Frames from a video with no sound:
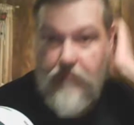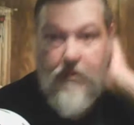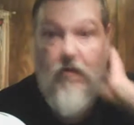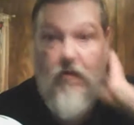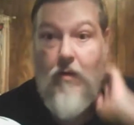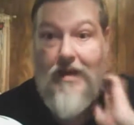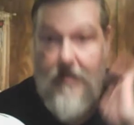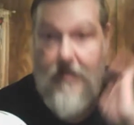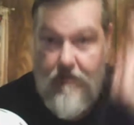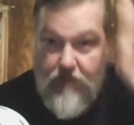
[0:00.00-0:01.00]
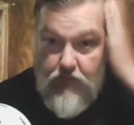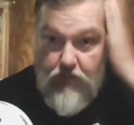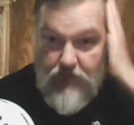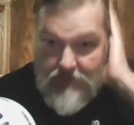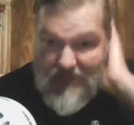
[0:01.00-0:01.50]
We don't want any of you
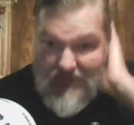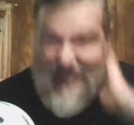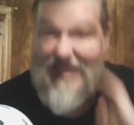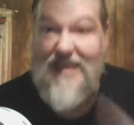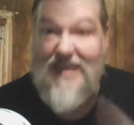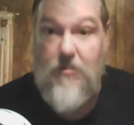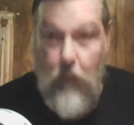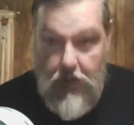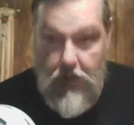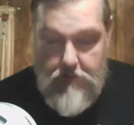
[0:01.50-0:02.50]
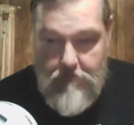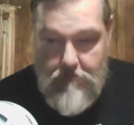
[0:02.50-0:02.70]
to miss this one